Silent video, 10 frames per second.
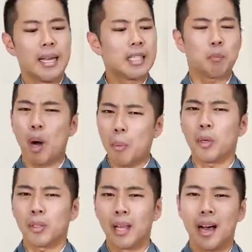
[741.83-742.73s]
It's a
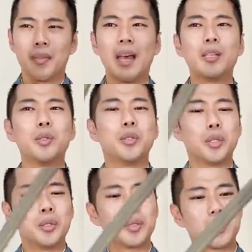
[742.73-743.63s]
proper cloth that you
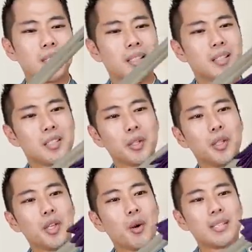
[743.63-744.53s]
use so
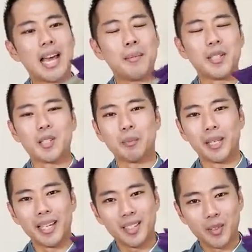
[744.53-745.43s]
you don't damage the
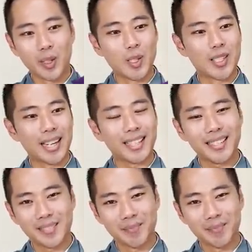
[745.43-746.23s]
blade when you check it.